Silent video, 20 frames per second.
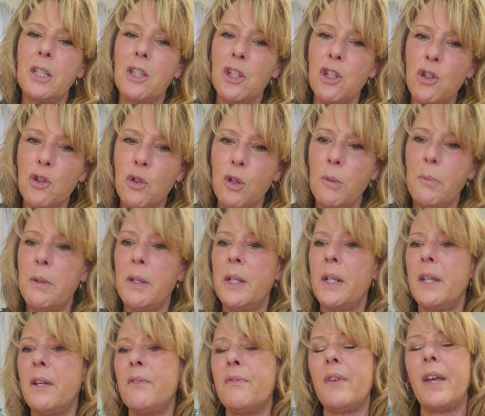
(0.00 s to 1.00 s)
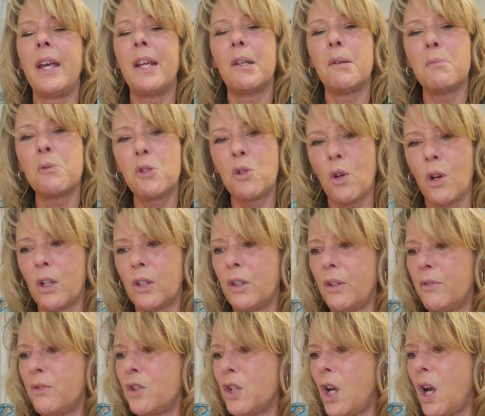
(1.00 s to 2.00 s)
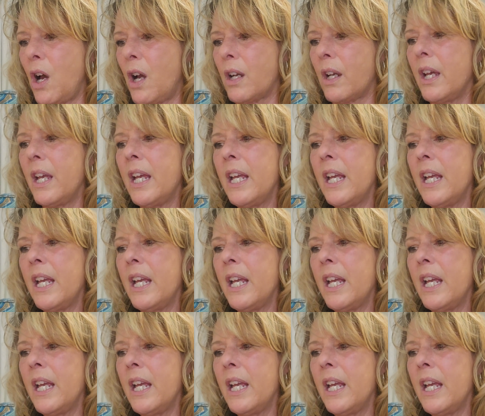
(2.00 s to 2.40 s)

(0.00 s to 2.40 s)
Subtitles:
distributive, and obstructive shock.